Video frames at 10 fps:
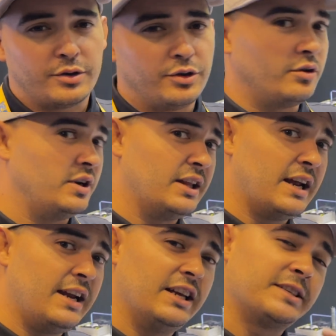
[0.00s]
You don't need
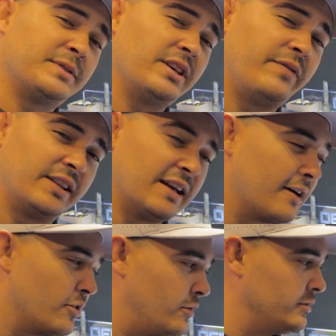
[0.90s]
any specific
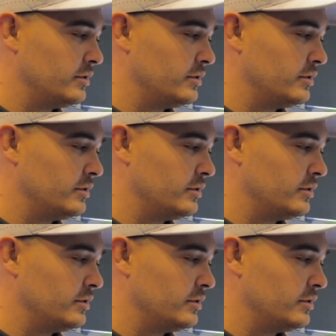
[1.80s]
tackle.